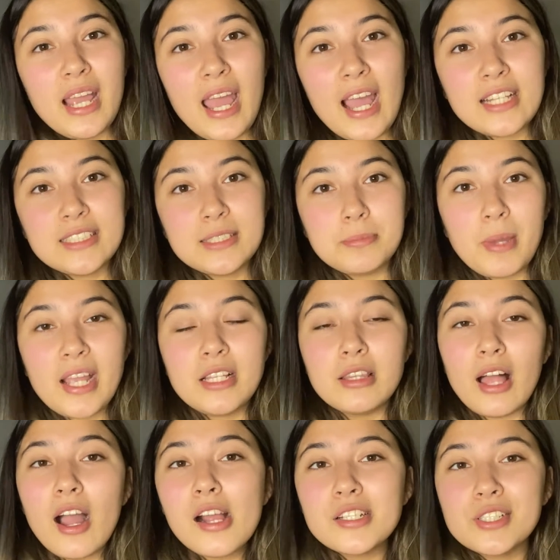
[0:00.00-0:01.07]
as my
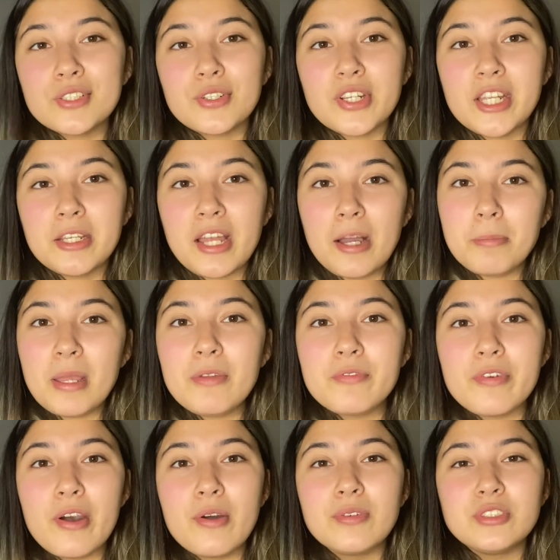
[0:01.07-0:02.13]
lock screen on my
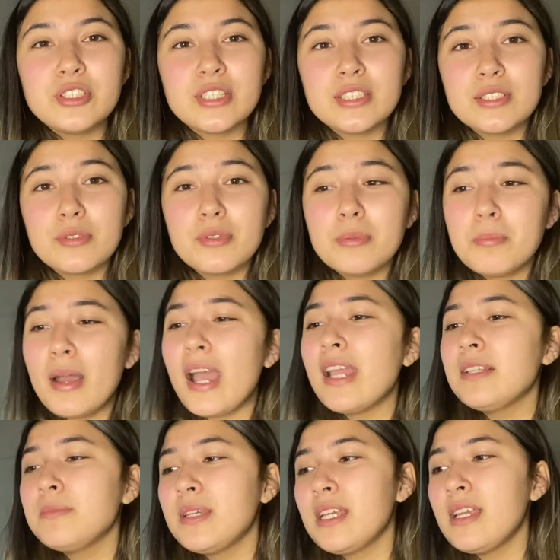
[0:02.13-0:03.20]
phone just to
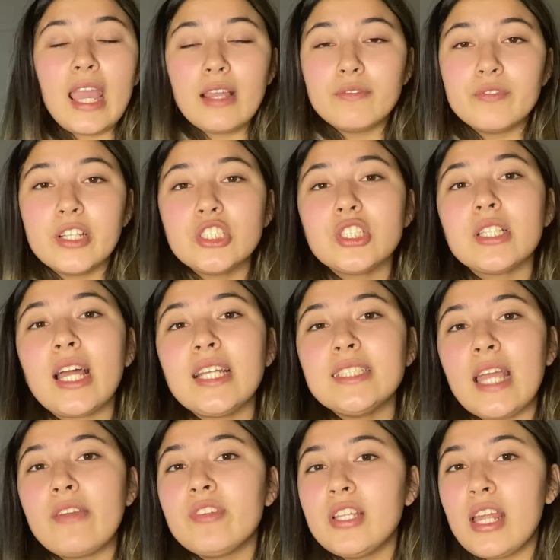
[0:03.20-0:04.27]
remind me and visualize
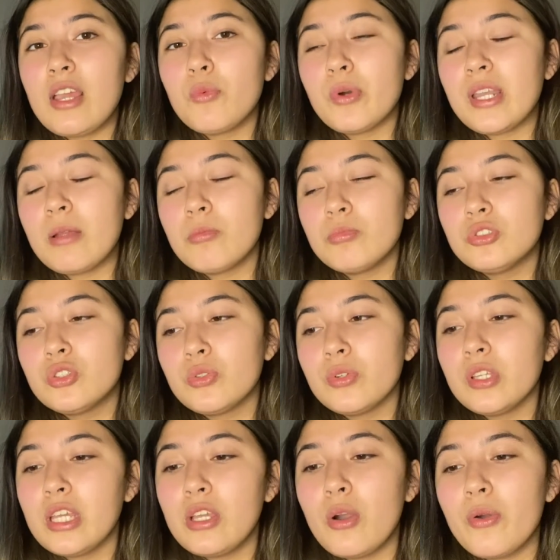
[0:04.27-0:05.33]
every day what I'm
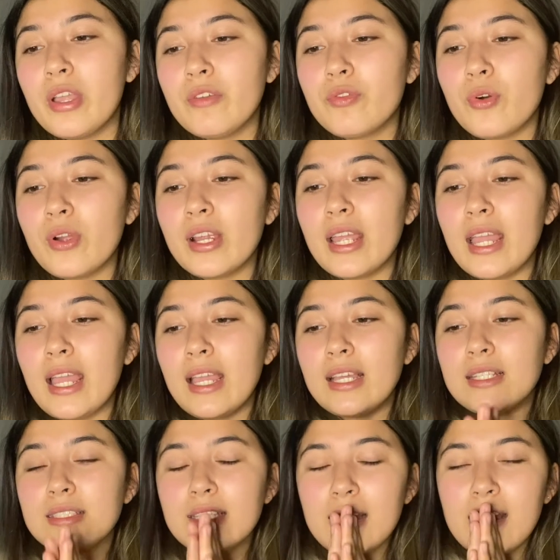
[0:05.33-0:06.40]
truly going for.
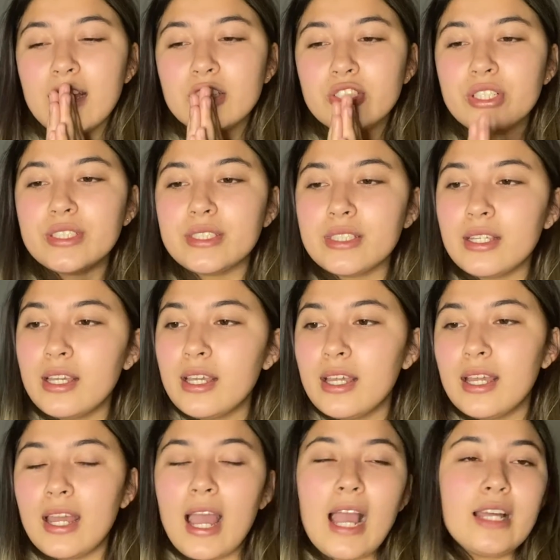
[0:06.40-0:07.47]
And it's just,
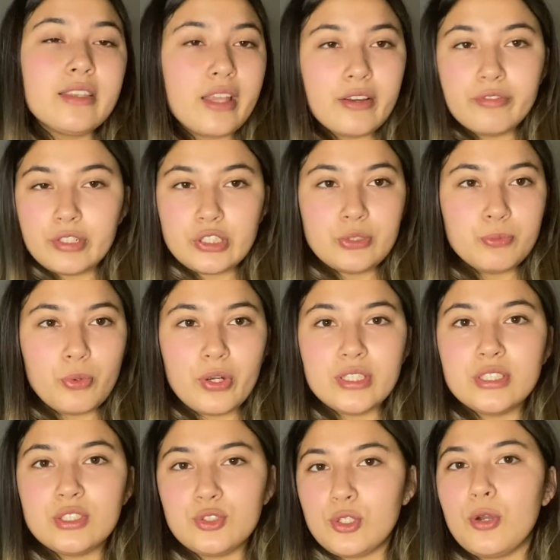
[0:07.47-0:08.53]
I love vision
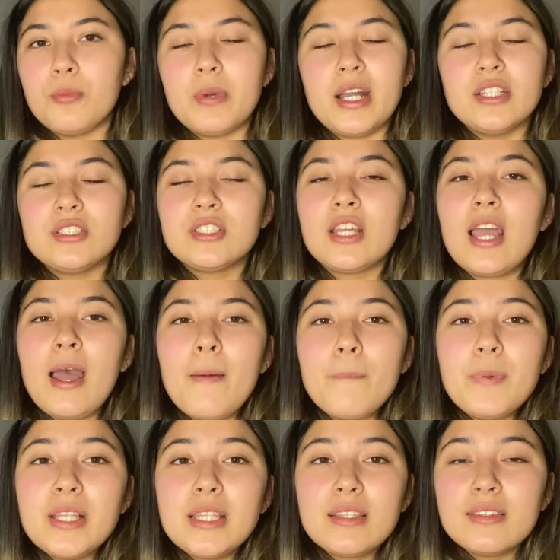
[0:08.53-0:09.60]
boards so much.
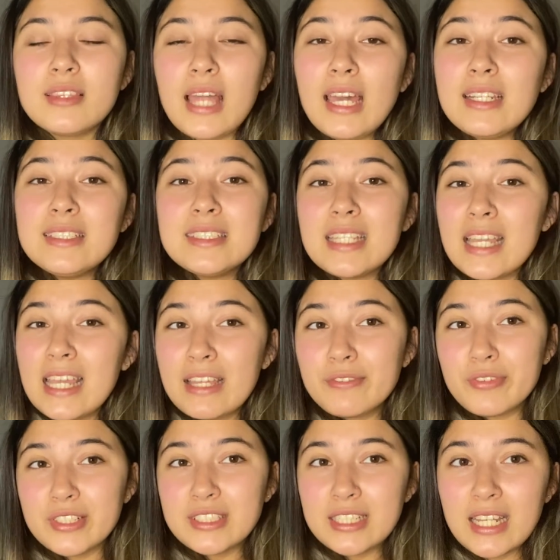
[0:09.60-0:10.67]
But that is it
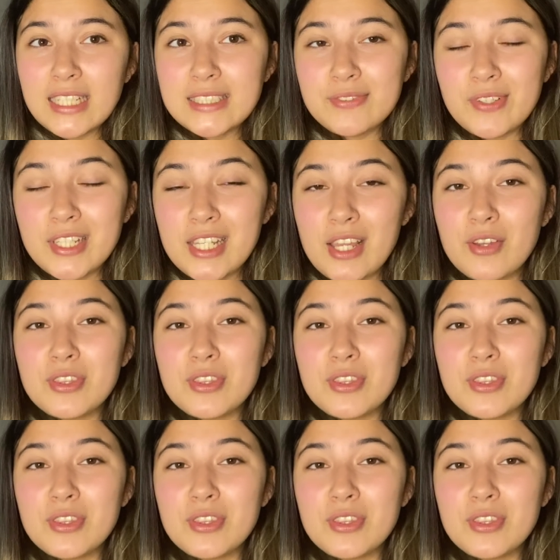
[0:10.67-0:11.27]
for today's video.